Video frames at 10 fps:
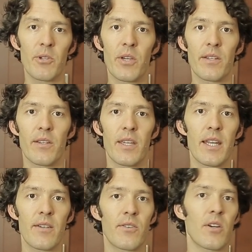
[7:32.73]
you can
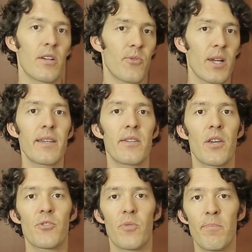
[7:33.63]
get uh, directly in
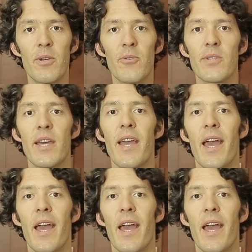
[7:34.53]
touch with Muse